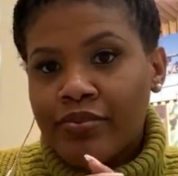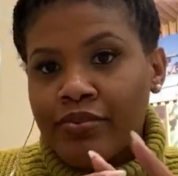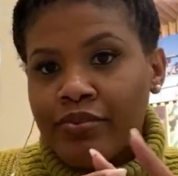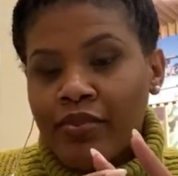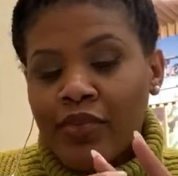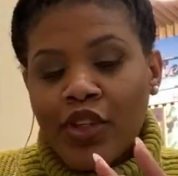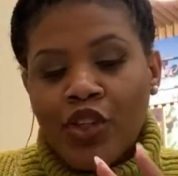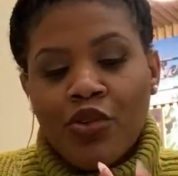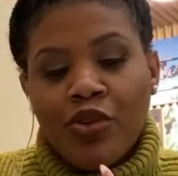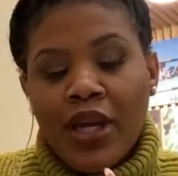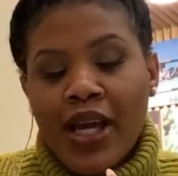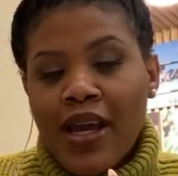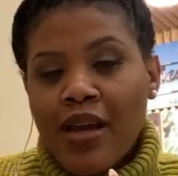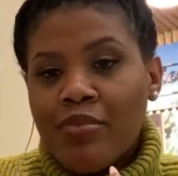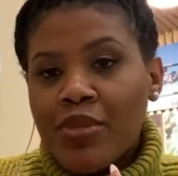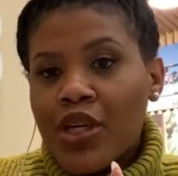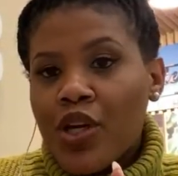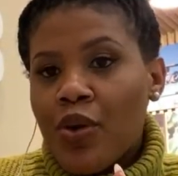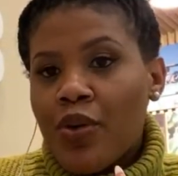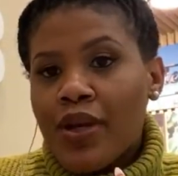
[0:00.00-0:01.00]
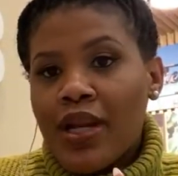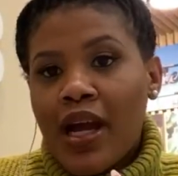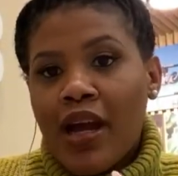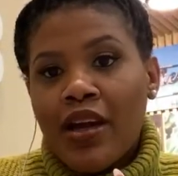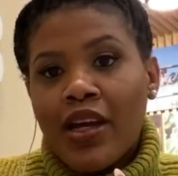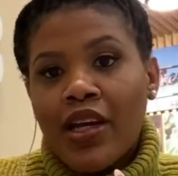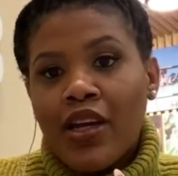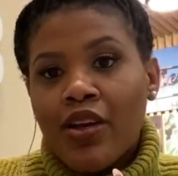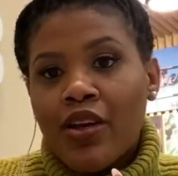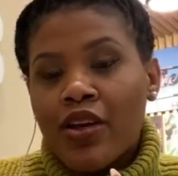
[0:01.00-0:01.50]
You can't be going out
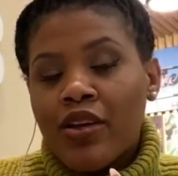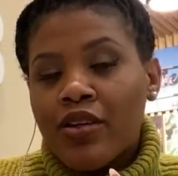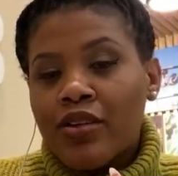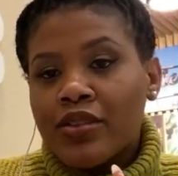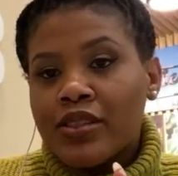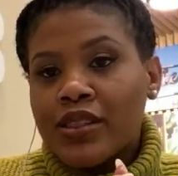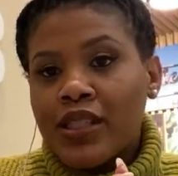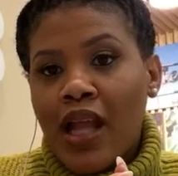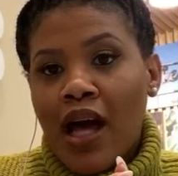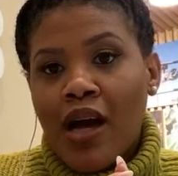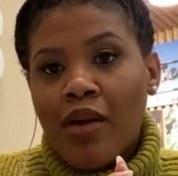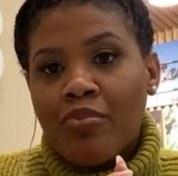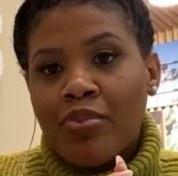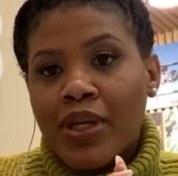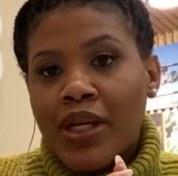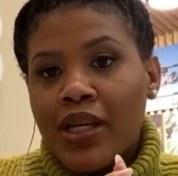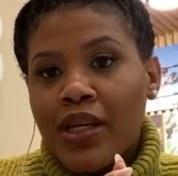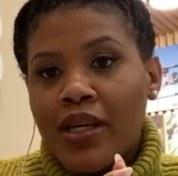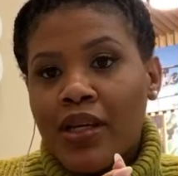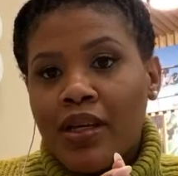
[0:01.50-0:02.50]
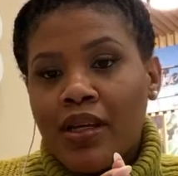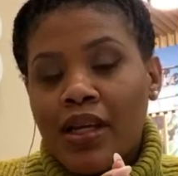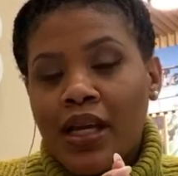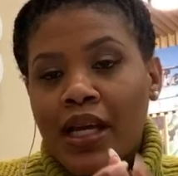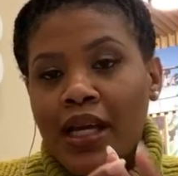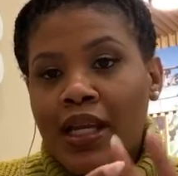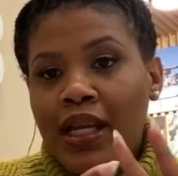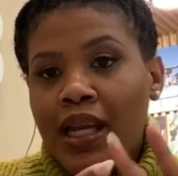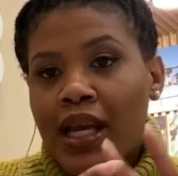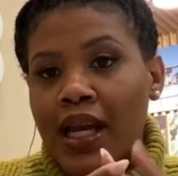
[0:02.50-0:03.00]
here sloppy in
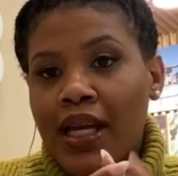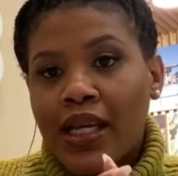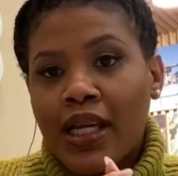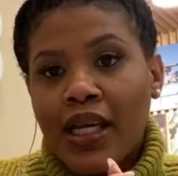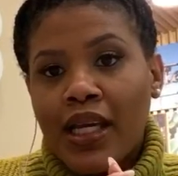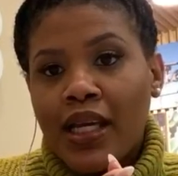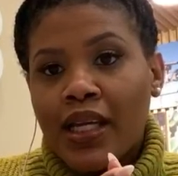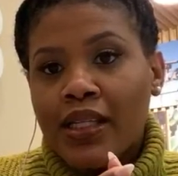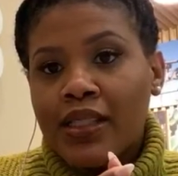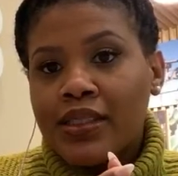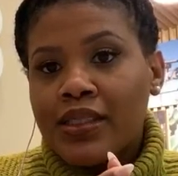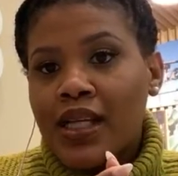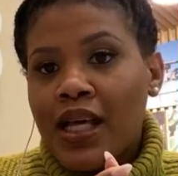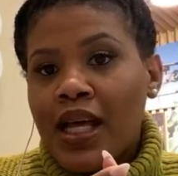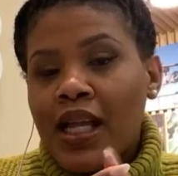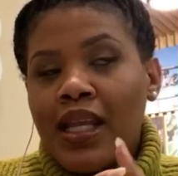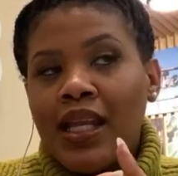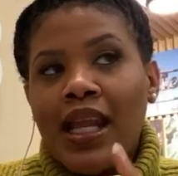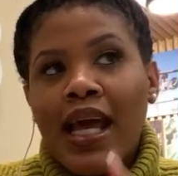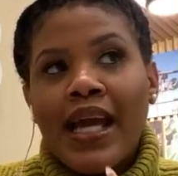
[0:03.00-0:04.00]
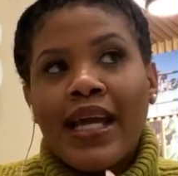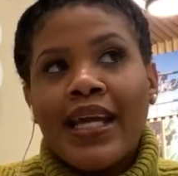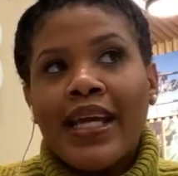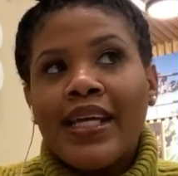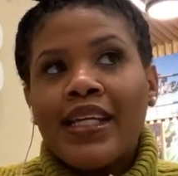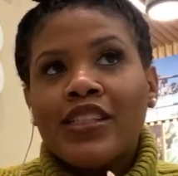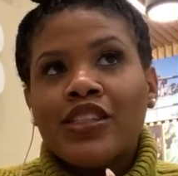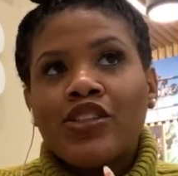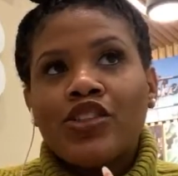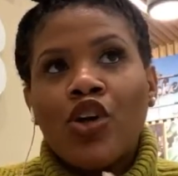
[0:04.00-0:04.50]
leggings. Leggings
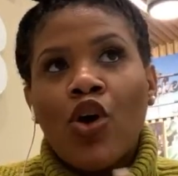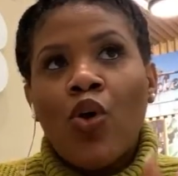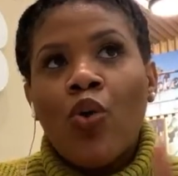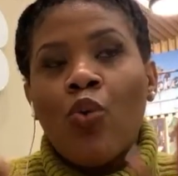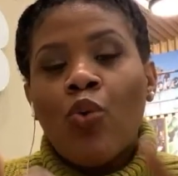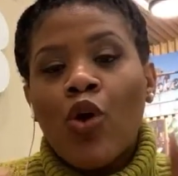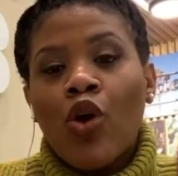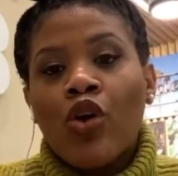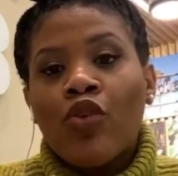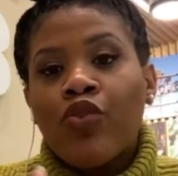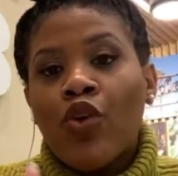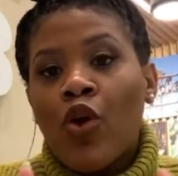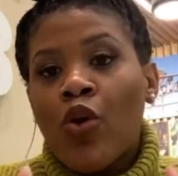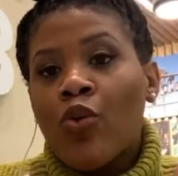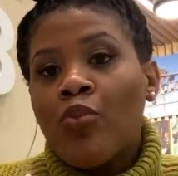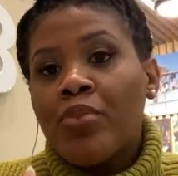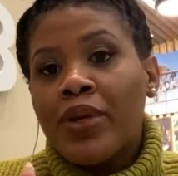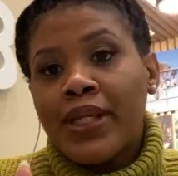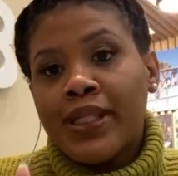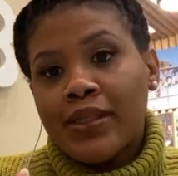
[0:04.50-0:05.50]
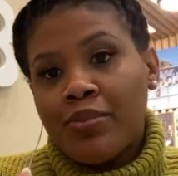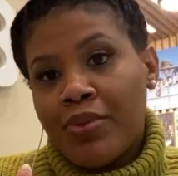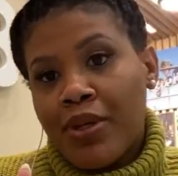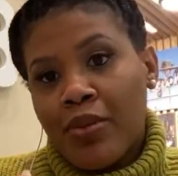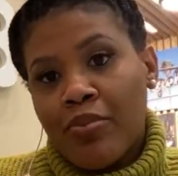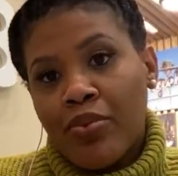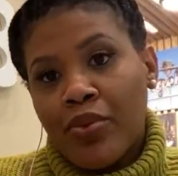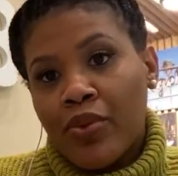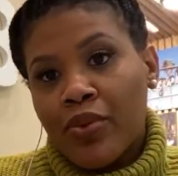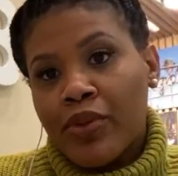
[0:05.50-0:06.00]
don't work for obese
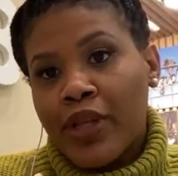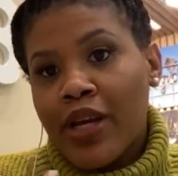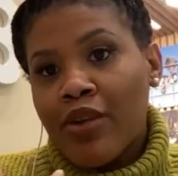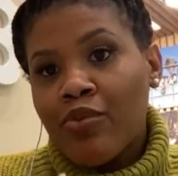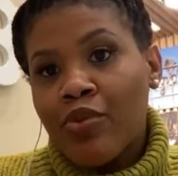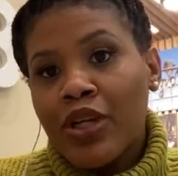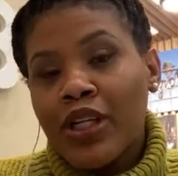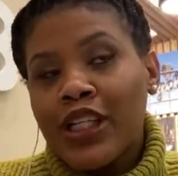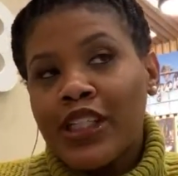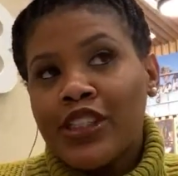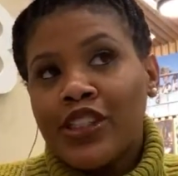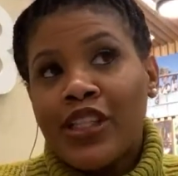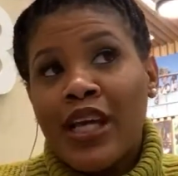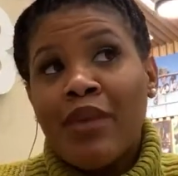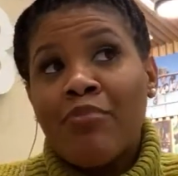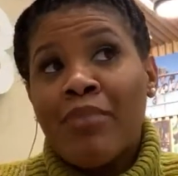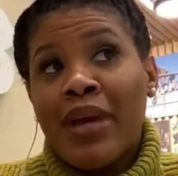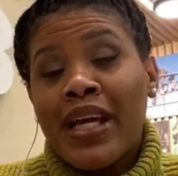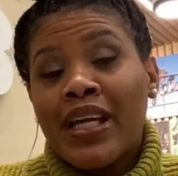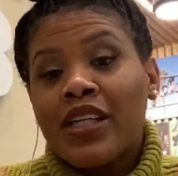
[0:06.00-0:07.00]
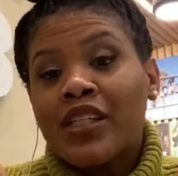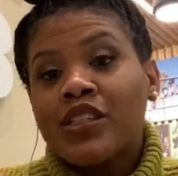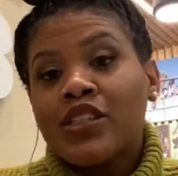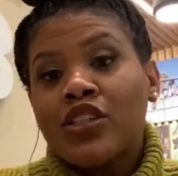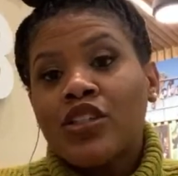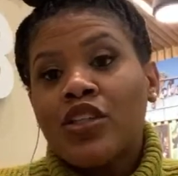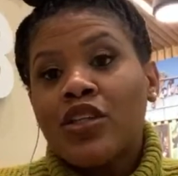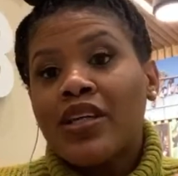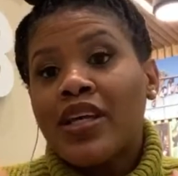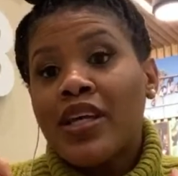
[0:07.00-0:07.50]
people. They make us
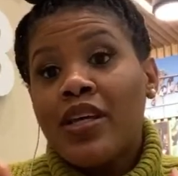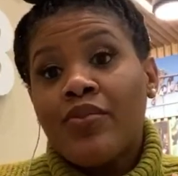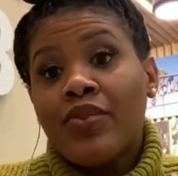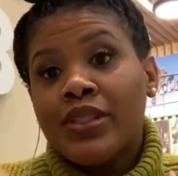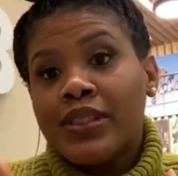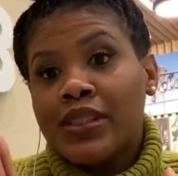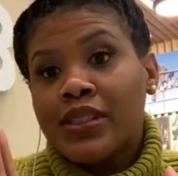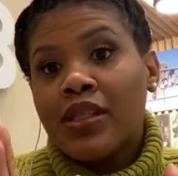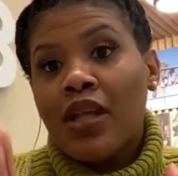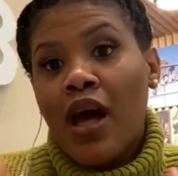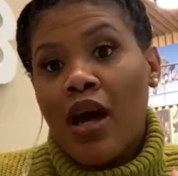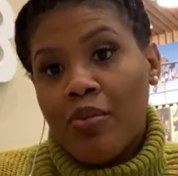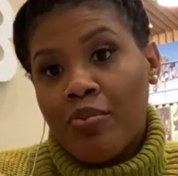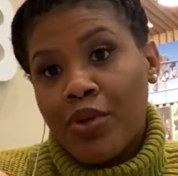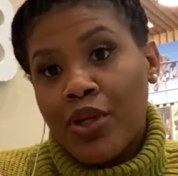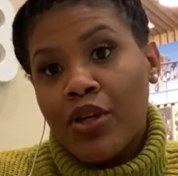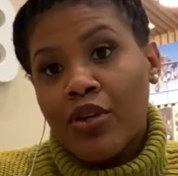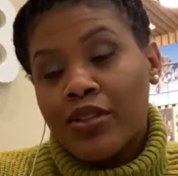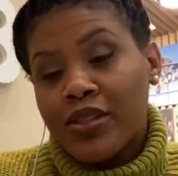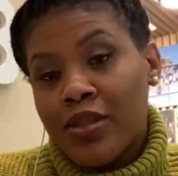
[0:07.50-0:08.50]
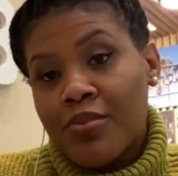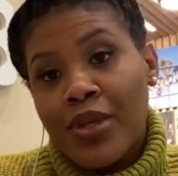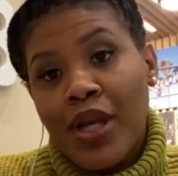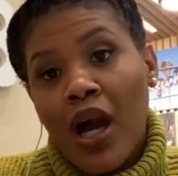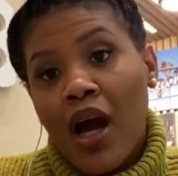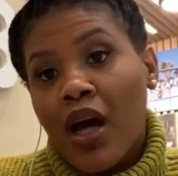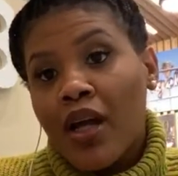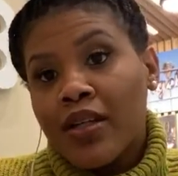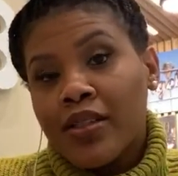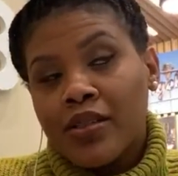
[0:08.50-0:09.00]
look even sloppier, to be
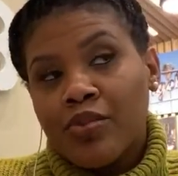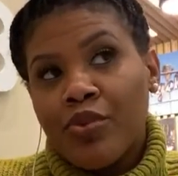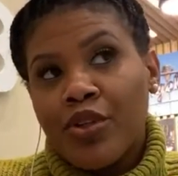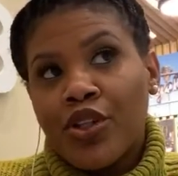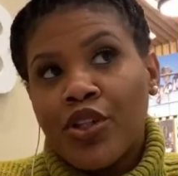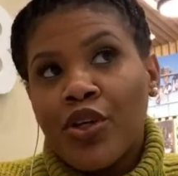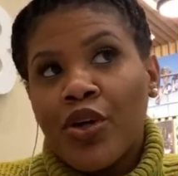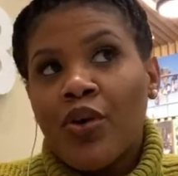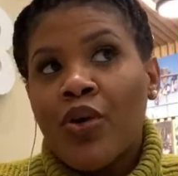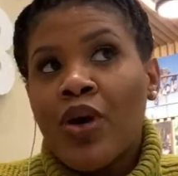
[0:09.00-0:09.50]
honest with you.